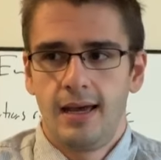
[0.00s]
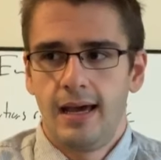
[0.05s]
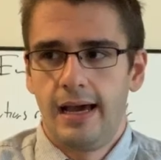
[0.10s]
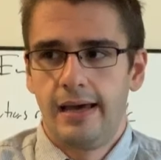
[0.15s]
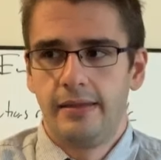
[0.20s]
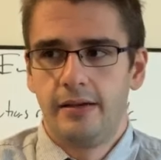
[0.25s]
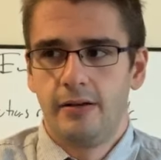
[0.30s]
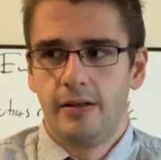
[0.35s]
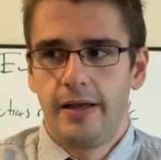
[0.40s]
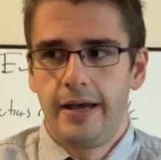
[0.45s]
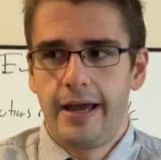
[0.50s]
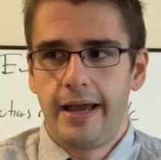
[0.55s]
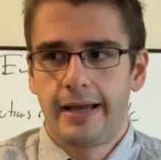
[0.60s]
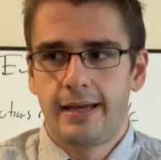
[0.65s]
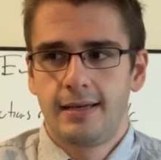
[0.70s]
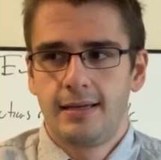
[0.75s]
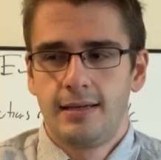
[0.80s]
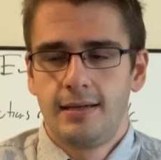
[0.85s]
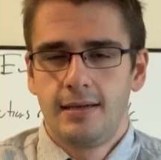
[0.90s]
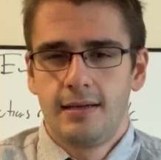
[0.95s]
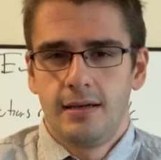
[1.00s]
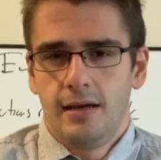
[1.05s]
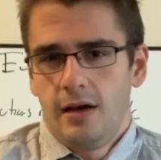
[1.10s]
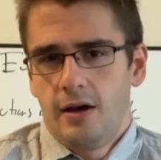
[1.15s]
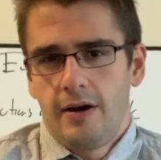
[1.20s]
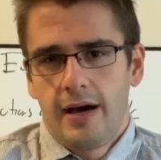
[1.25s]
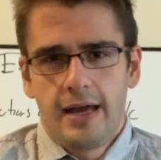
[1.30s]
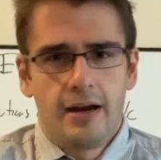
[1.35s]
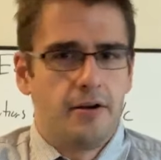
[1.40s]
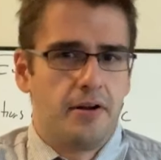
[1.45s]
And they're like,
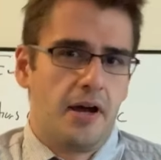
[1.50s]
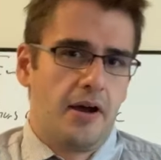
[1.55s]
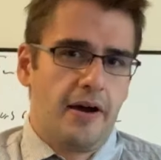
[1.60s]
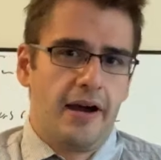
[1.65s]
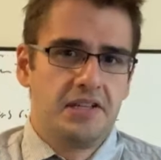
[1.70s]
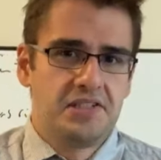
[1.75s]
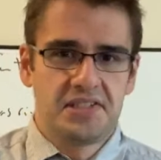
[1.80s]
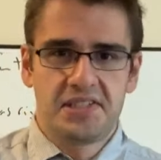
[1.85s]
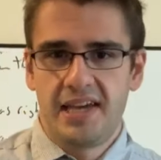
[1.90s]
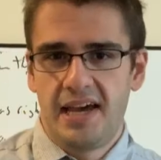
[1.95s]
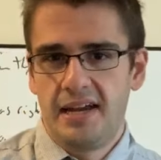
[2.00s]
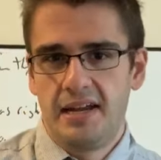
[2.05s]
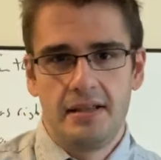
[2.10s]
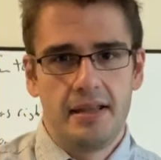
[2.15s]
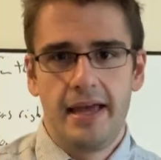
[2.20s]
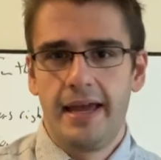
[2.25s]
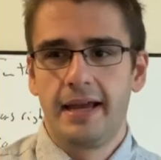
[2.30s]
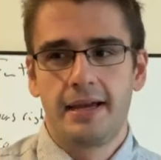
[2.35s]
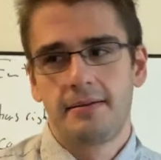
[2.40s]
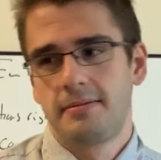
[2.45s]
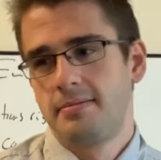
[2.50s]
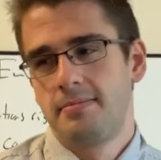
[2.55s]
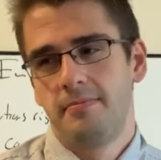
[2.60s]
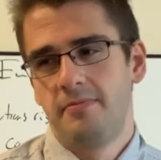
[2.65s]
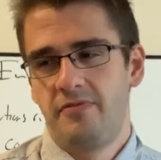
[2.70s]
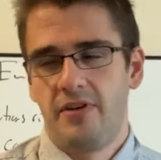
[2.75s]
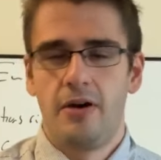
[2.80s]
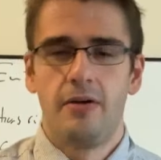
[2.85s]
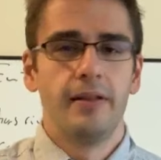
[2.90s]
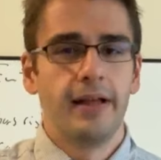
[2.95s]
oh, I don't know, I just kind of like
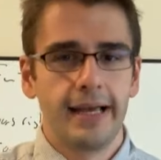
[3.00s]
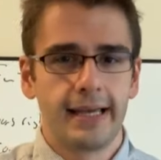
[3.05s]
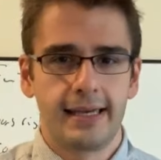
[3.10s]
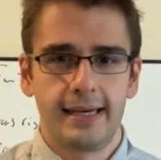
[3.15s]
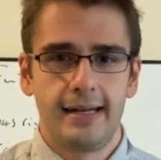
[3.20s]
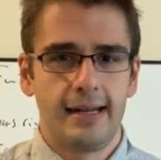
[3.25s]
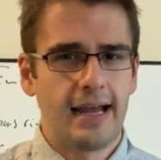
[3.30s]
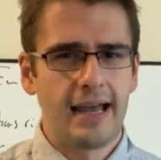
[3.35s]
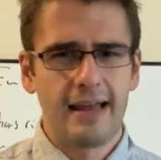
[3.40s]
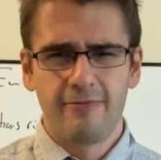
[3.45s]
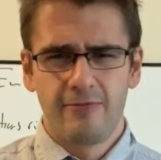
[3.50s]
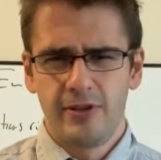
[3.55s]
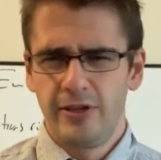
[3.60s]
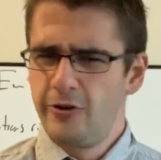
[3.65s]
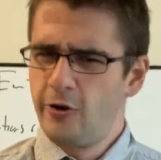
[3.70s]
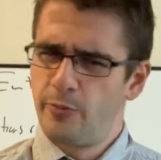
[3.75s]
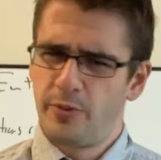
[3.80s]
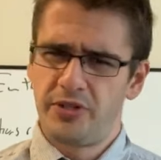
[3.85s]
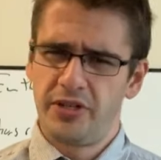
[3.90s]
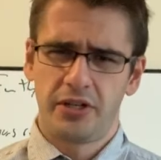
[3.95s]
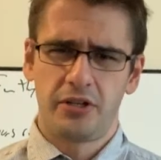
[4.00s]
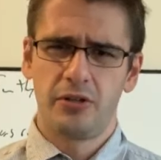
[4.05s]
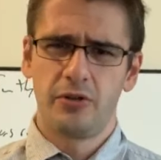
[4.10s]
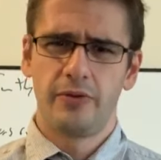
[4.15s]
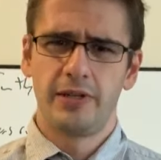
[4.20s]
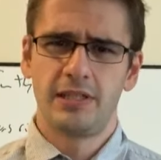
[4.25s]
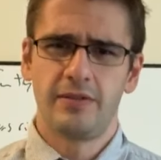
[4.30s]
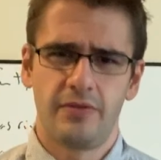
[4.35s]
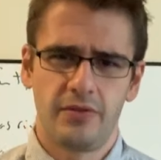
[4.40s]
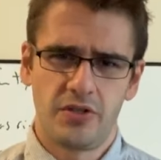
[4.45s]
felt like it. I have really no particular
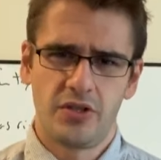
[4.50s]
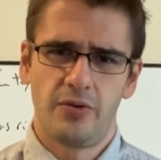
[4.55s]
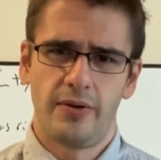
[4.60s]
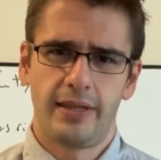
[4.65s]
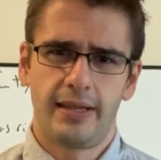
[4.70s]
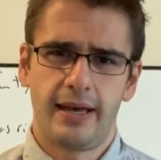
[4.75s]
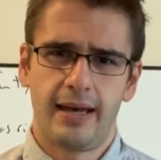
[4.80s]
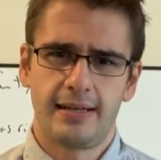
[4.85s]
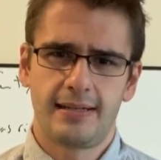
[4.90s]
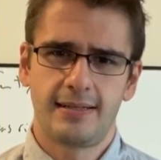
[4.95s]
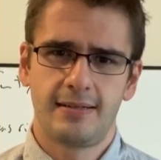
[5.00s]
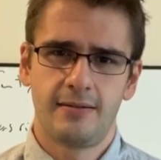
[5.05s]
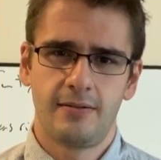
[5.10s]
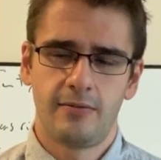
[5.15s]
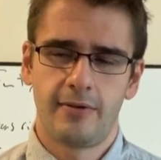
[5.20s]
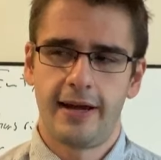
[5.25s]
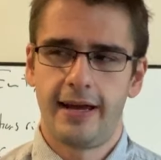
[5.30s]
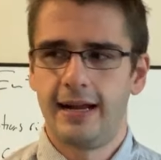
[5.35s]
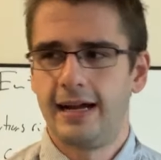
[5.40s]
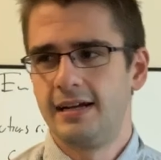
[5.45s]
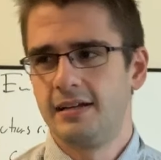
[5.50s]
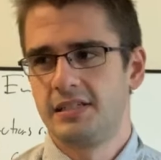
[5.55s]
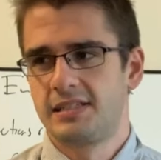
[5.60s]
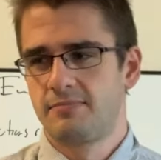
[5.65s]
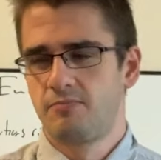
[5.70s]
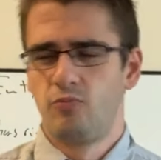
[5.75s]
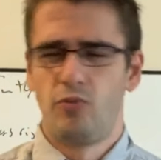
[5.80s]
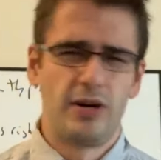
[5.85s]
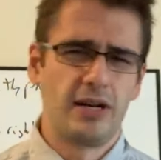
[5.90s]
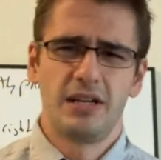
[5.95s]
reason for doing that, right? I
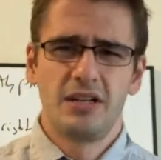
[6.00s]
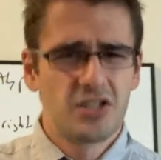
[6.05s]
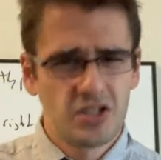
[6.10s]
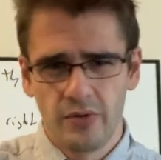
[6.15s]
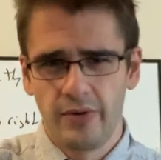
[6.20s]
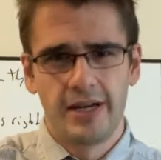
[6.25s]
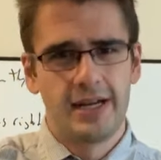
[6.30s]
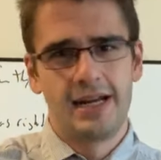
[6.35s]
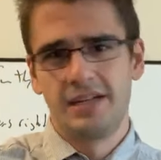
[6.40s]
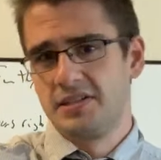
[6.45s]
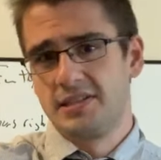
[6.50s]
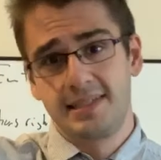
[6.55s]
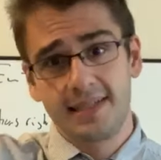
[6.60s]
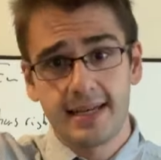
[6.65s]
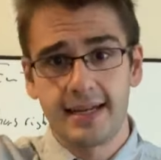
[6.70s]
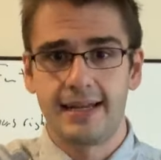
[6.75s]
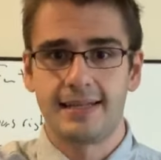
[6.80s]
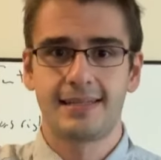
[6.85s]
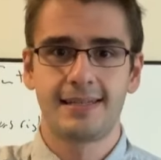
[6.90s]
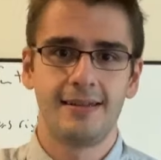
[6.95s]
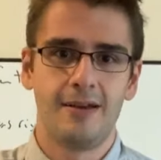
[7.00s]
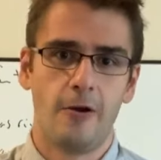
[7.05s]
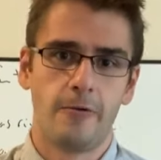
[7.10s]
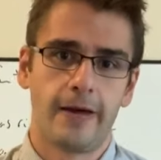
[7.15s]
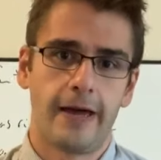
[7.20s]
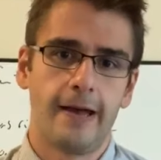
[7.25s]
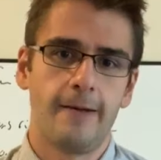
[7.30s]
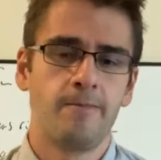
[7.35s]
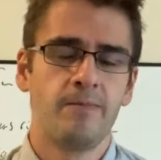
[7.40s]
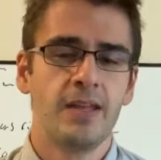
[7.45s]
just wanted to do it and I just did it,
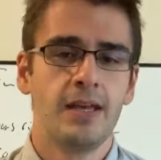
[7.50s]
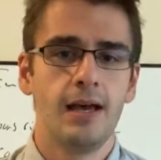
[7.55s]
okay?